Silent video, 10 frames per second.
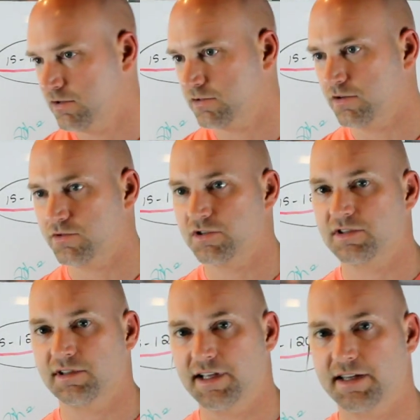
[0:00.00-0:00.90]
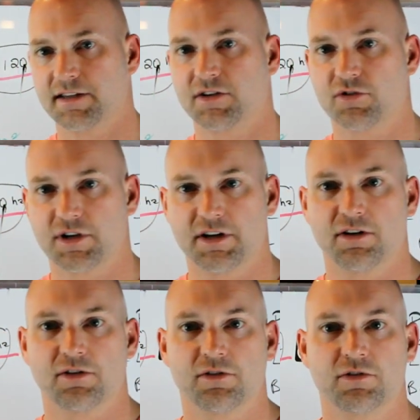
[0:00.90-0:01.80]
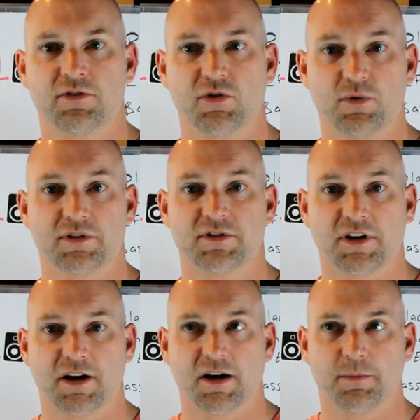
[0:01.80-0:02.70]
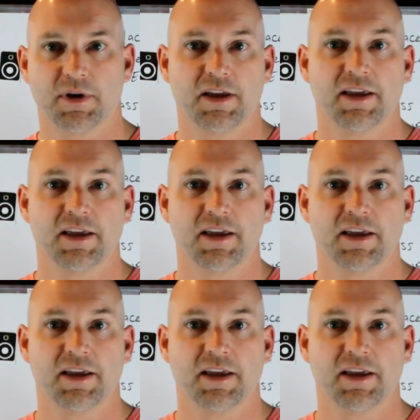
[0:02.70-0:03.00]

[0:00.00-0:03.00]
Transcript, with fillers: So just let your gear do its job.